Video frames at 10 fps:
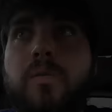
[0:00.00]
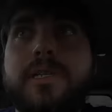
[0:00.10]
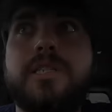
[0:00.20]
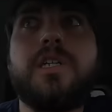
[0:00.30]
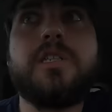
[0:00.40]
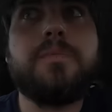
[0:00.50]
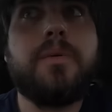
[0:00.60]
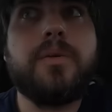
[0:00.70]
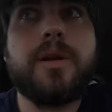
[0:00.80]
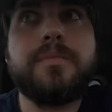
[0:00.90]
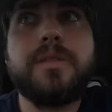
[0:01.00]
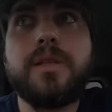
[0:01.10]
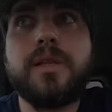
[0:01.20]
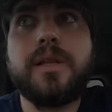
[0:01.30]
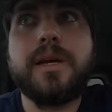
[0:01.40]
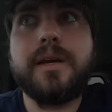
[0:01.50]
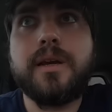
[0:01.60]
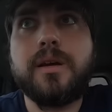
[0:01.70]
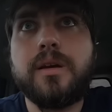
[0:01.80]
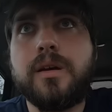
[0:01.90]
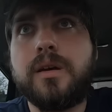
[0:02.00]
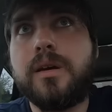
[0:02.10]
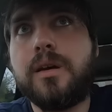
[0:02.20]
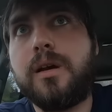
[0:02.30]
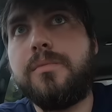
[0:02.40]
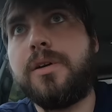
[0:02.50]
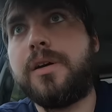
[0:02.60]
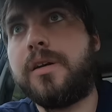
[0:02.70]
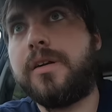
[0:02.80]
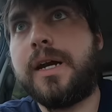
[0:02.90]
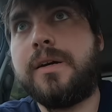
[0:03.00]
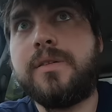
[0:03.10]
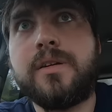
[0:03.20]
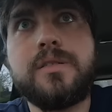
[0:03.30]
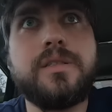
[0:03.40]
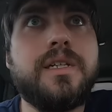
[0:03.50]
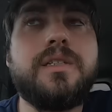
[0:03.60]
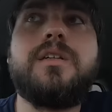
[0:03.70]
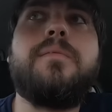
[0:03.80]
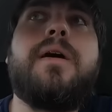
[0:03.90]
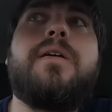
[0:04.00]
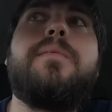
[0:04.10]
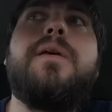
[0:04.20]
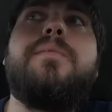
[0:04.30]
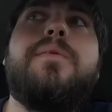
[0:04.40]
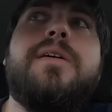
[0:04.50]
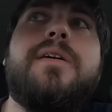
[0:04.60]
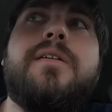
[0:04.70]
We just pulled up to the lake. I'm looking around. There's a decent amount of people here,